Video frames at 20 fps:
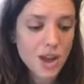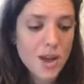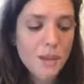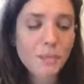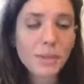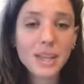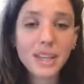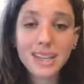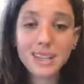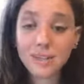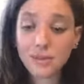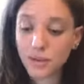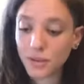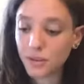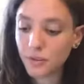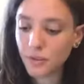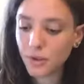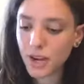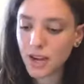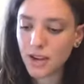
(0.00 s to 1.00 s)
Please feel
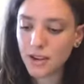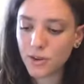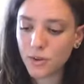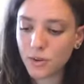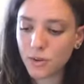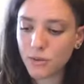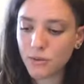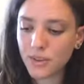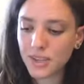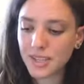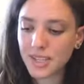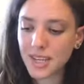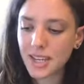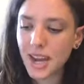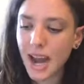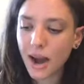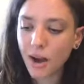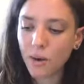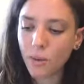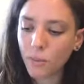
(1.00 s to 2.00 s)
free to visit
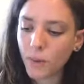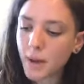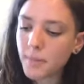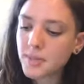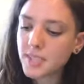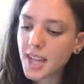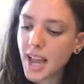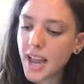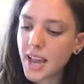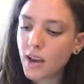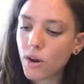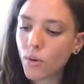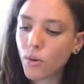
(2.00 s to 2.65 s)
our website